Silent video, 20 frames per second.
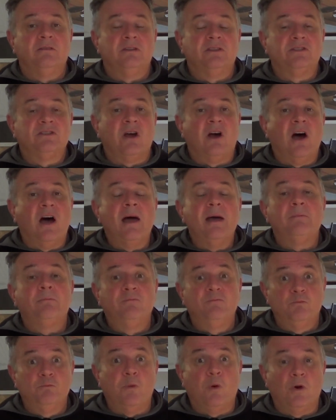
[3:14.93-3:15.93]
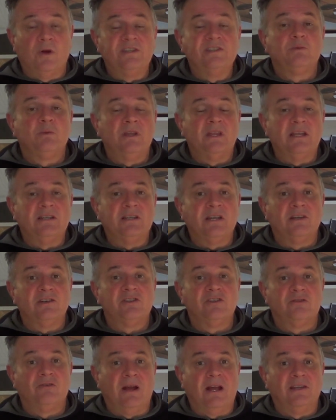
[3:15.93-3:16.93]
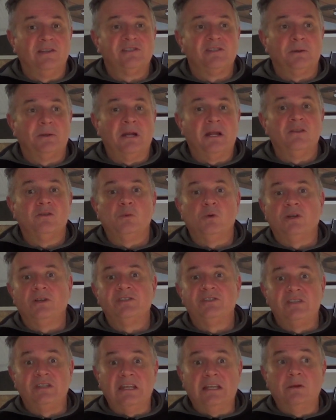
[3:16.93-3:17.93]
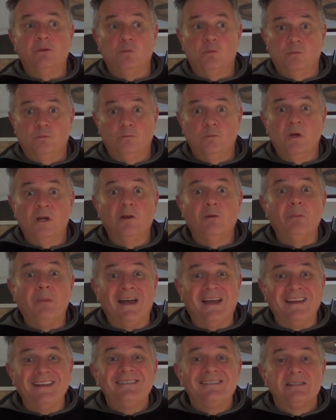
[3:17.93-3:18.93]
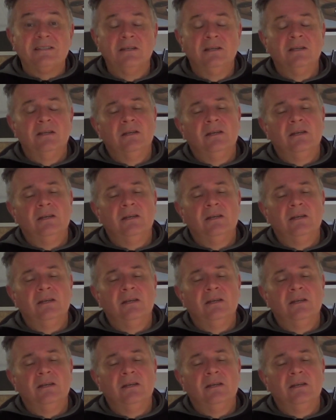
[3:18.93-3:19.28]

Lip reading: tyre points where they touch the ground, so in other words the wheelbase,